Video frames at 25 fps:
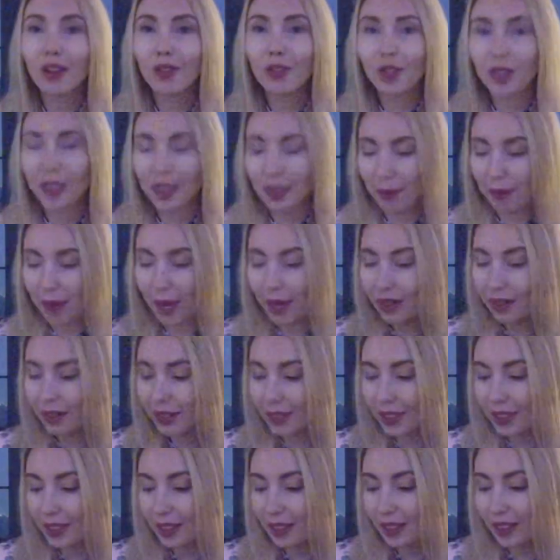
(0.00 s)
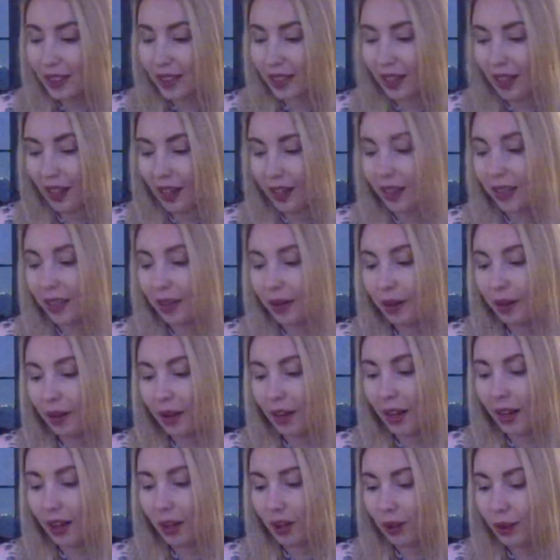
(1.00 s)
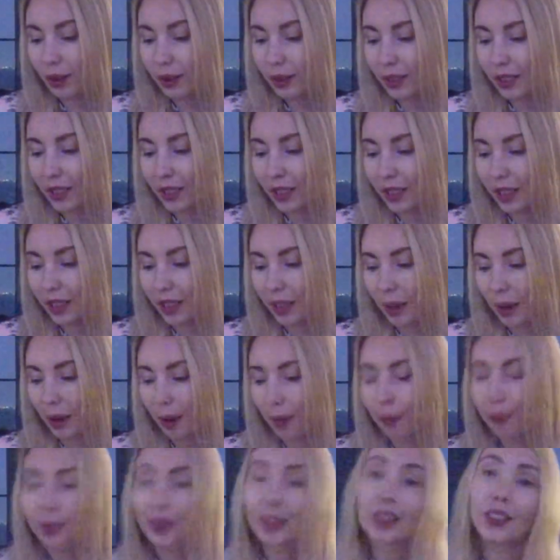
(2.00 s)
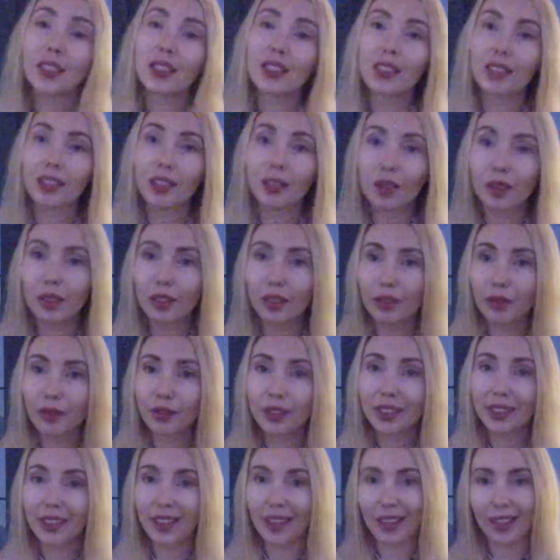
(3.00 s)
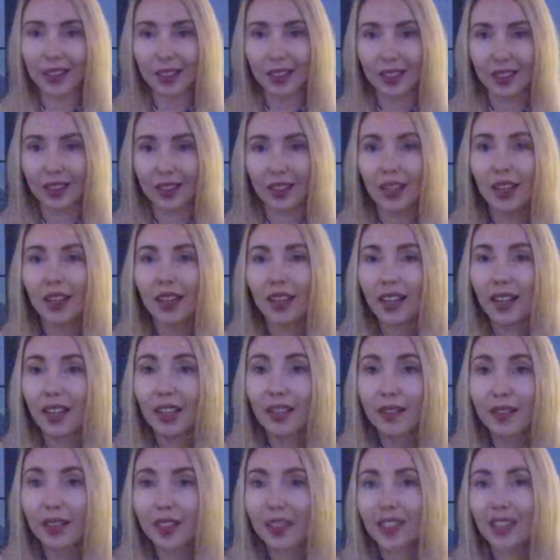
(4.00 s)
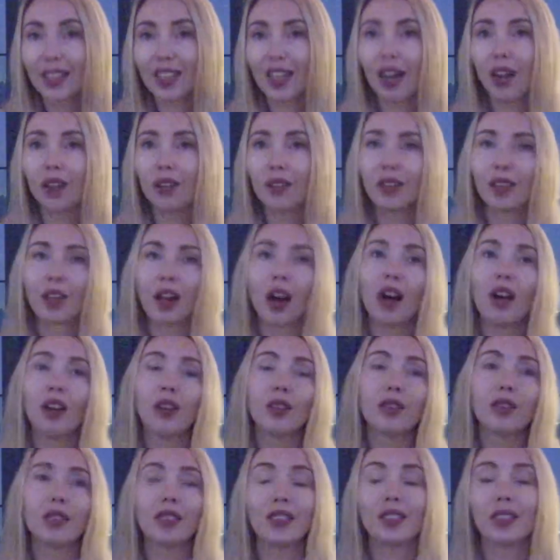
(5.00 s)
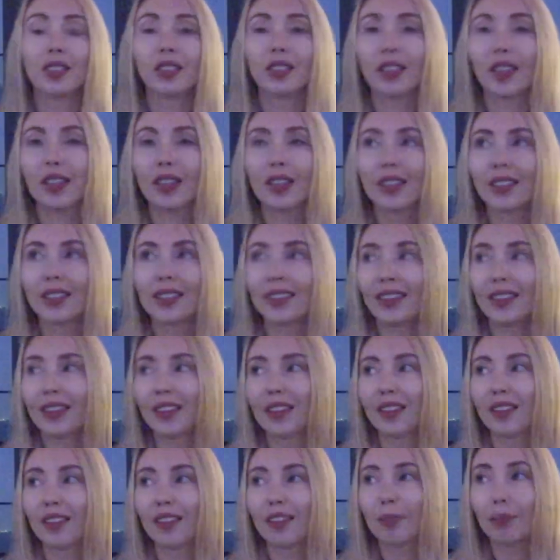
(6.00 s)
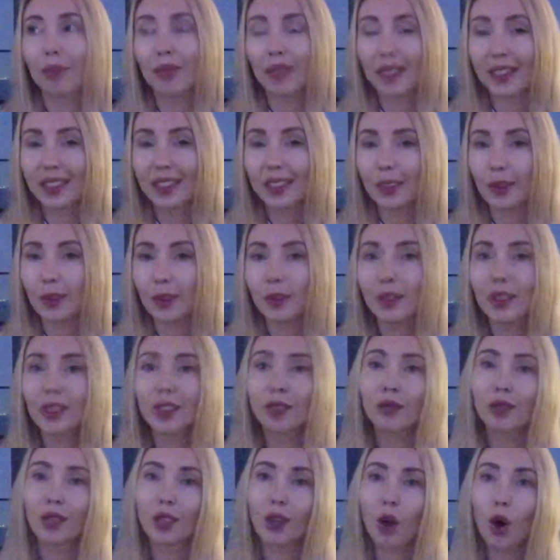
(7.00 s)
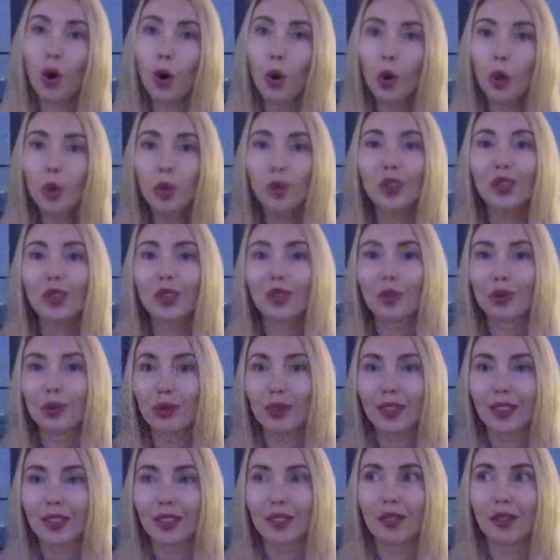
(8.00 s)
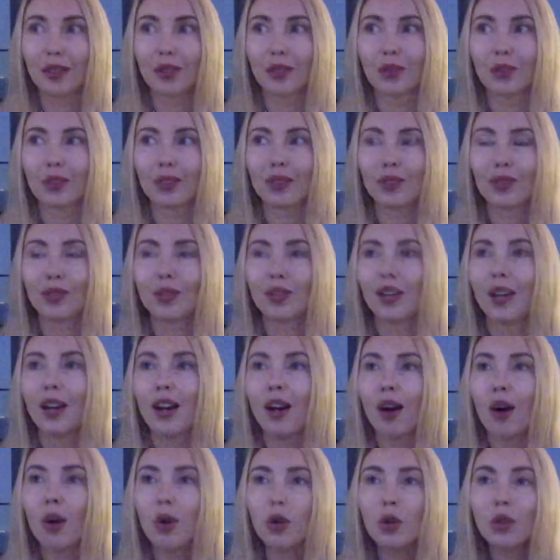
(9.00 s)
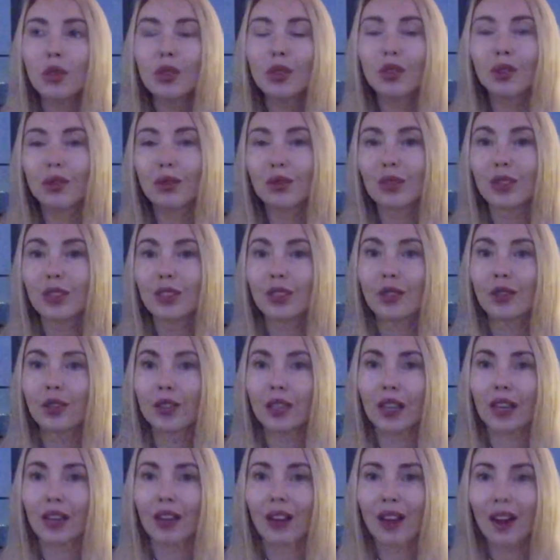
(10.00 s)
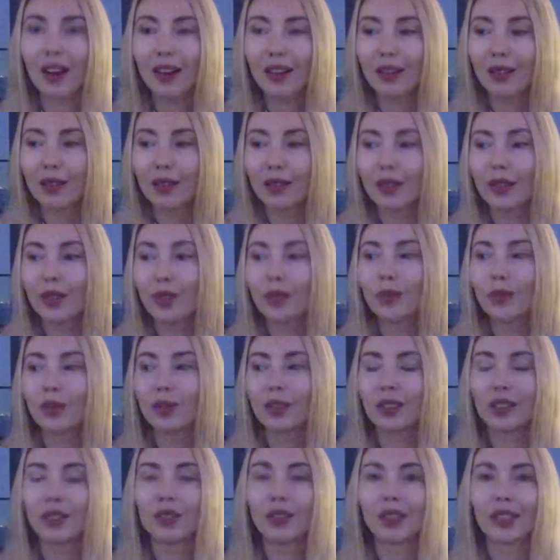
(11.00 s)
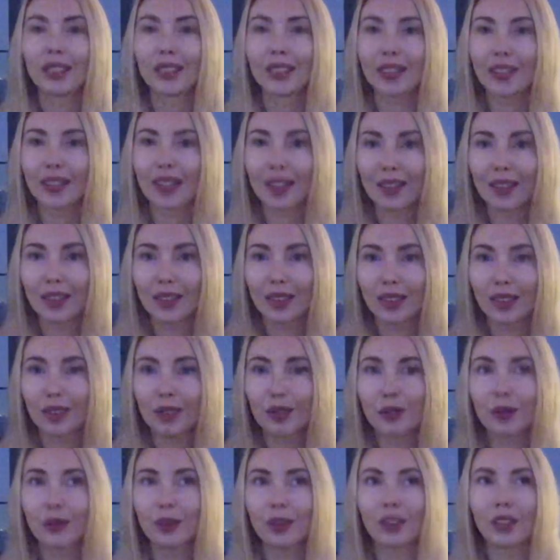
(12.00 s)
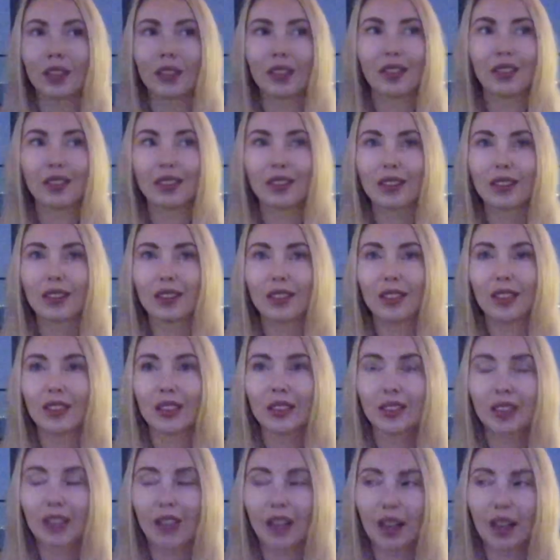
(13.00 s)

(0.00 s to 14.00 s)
for the minuses, I wrote that there is lots of stress. Living in downtown is like the place also where all the tourists go. So all the tourists gonna run on you, they're gonna stress you, and it's